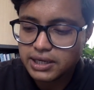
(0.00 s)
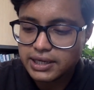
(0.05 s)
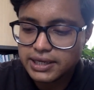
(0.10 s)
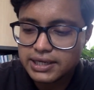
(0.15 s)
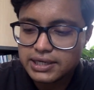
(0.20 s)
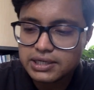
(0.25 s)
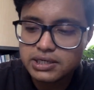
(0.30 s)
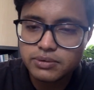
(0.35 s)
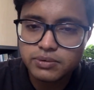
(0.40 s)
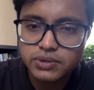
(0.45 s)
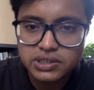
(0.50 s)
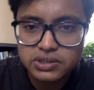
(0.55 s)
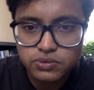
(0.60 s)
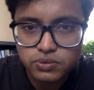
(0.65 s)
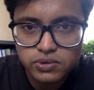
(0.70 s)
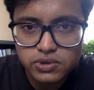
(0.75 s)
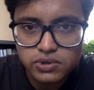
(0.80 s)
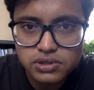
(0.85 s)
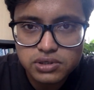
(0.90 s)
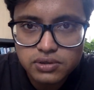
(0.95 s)

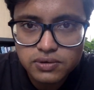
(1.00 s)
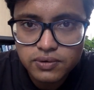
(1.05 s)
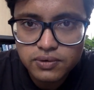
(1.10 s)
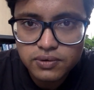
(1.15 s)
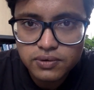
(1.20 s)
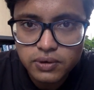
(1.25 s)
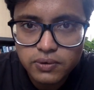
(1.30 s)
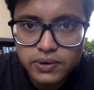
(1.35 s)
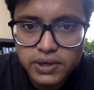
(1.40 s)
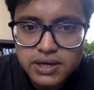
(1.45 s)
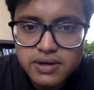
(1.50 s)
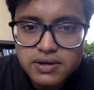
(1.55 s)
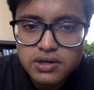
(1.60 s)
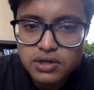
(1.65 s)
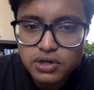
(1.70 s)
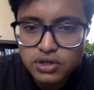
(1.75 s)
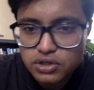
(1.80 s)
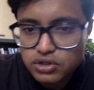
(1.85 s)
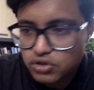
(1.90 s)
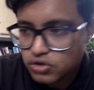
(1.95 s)
individuals. Okay,
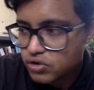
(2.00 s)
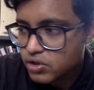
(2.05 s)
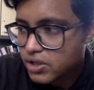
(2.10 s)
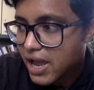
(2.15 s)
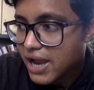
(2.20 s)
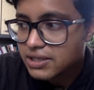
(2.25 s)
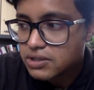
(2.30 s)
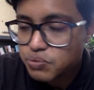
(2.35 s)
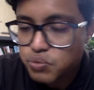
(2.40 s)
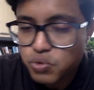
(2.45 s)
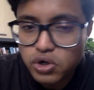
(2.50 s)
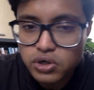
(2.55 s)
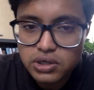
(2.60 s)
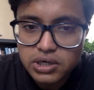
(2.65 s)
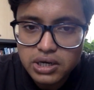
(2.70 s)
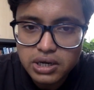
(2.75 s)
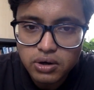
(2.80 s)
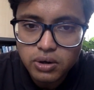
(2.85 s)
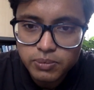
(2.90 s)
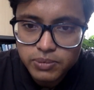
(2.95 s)
so that's
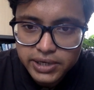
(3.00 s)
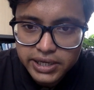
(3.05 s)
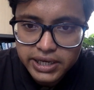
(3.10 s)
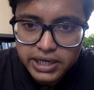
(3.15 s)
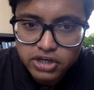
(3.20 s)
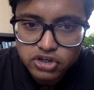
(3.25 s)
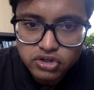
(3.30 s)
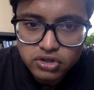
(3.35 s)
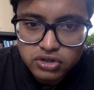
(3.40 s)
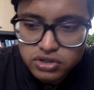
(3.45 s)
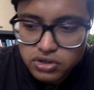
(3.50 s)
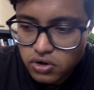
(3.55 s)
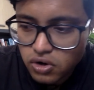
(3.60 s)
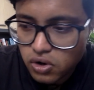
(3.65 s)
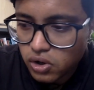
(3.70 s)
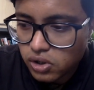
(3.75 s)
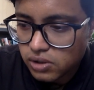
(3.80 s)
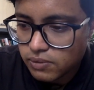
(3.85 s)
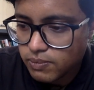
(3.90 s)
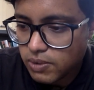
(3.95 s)
what obligations are
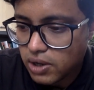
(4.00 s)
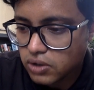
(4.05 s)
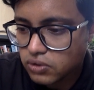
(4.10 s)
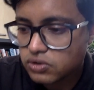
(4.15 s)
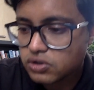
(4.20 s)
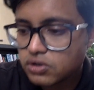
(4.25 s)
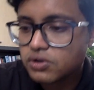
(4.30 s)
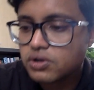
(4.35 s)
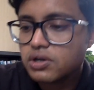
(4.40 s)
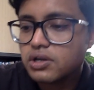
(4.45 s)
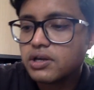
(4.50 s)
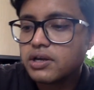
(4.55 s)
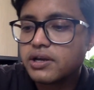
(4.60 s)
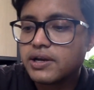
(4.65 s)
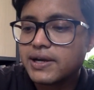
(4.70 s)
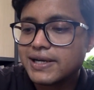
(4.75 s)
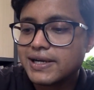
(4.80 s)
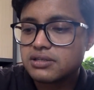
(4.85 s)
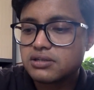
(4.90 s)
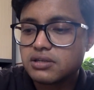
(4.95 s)
all about.
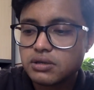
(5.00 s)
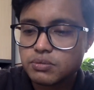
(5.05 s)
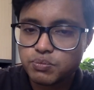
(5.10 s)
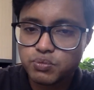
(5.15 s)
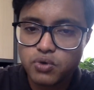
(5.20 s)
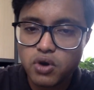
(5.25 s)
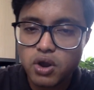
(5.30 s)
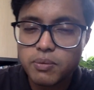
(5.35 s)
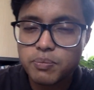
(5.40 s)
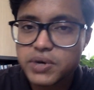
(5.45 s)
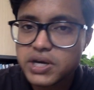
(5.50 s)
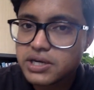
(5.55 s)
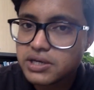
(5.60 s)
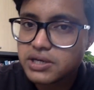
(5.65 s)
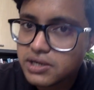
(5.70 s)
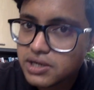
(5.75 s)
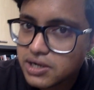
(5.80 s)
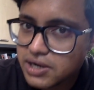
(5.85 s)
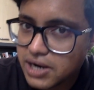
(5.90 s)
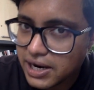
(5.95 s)
It's a
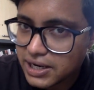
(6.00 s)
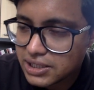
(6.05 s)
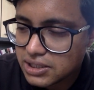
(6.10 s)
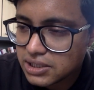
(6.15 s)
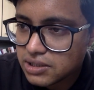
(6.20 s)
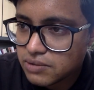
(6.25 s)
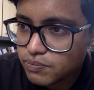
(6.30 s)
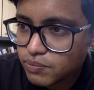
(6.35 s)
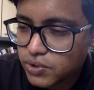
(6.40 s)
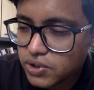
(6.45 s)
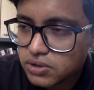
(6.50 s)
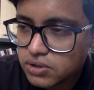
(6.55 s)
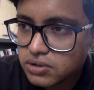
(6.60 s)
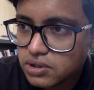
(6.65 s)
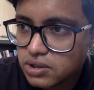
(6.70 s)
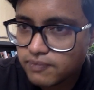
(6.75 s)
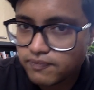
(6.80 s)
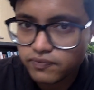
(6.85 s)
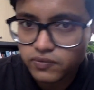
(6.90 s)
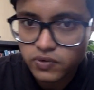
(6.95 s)
proprietary right in
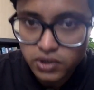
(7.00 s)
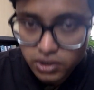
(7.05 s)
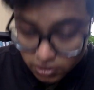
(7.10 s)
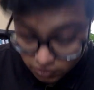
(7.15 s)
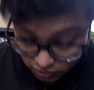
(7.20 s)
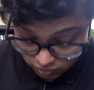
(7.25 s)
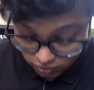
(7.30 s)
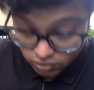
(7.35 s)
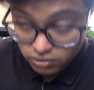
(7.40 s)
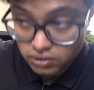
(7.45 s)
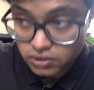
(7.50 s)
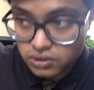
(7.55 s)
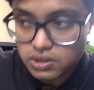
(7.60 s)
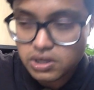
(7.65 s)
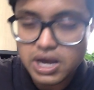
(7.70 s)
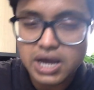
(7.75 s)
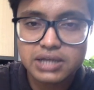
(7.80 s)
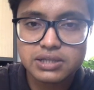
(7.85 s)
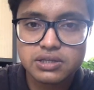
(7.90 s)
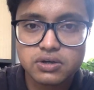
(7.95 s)
personam. On the
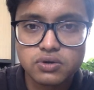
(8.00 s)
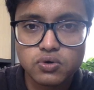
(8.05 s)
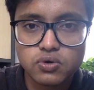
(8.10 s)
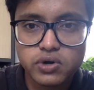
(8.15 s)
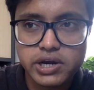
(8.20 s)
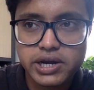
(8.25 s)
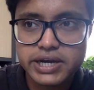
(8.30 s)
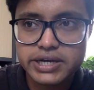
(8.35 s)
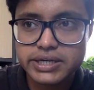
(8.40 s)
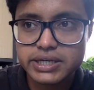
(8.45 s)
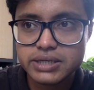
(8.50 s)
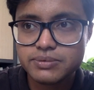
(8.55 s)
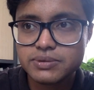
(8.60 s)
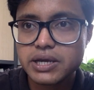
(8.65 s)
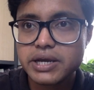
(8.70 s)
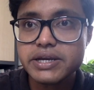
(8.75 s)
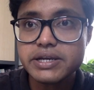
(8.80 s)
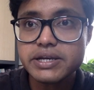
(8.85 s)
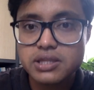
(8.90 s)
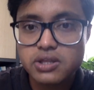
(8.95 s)
other correlative
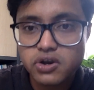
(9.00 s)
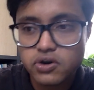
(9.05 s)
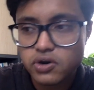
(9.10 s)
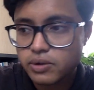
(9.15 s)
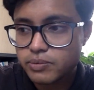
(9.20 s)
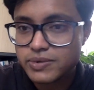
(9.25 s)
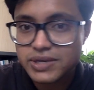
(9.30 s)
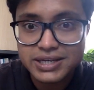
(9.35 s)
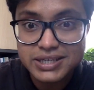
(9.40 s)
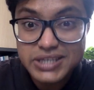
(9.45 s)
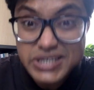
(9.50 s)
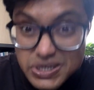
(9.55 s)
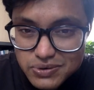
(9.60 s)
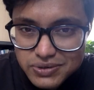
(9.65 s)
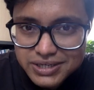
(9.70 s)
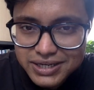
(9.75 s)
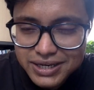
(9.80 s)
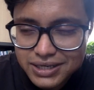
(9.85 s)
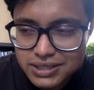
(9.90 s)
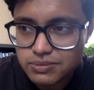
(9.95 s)
side, there will be a
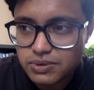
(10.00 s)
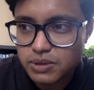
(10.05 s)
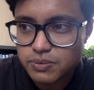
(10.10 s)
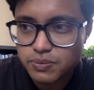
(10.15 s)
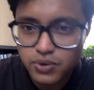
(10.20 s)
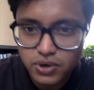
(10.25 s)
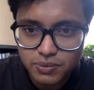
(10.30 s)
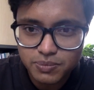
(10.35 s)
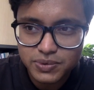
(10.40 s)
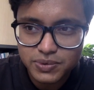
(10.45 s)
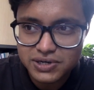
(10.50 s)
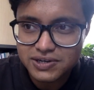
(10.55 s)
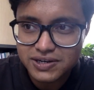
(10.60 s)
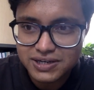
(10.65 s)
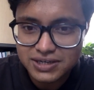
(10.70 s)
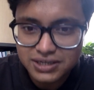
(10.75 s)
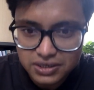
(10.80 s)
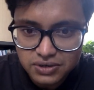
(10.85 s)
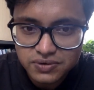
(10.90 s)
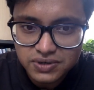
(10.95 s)
duty as well,
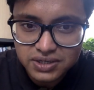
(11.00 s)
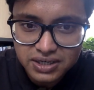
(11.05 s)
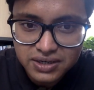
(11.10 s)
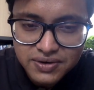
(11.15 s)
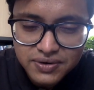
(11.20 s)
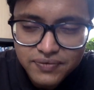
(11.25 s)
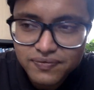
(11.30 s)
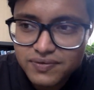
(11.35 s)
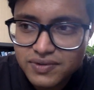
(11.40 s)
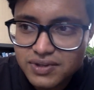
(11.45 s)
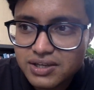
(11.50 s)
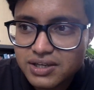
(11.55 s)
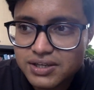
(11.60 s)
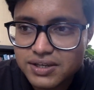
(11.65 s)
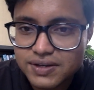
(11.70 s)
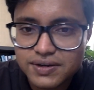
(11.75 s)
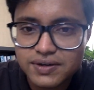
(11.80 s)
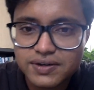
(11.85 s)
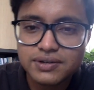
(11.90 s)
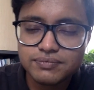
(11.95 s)
proprietary duty
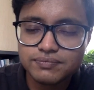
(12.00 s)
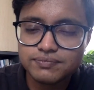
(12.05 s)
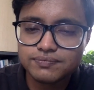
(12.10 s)
here